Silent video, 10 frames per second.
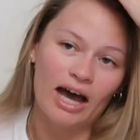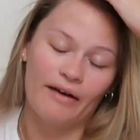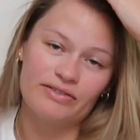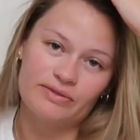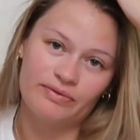
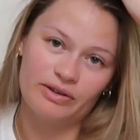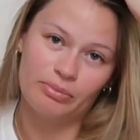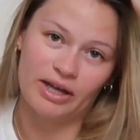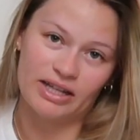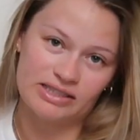I have some fun
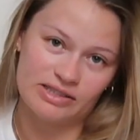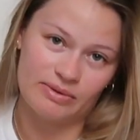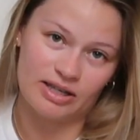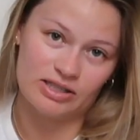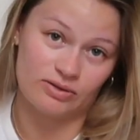plans this
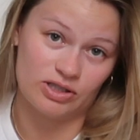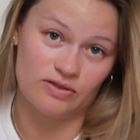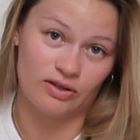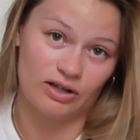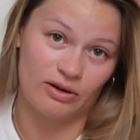weekend, so I
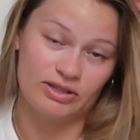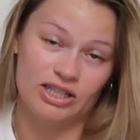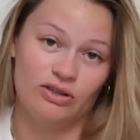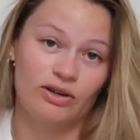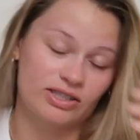just figured I would
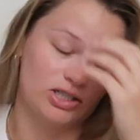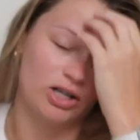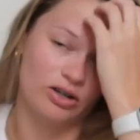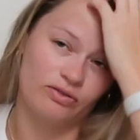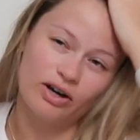take you guys
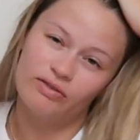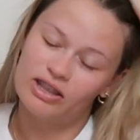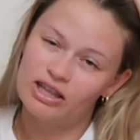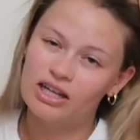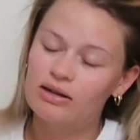along for
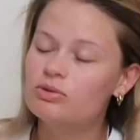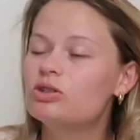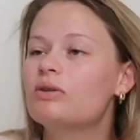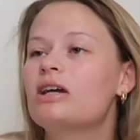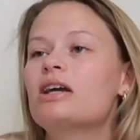everything that I'm
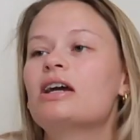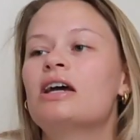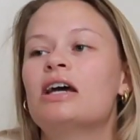doing.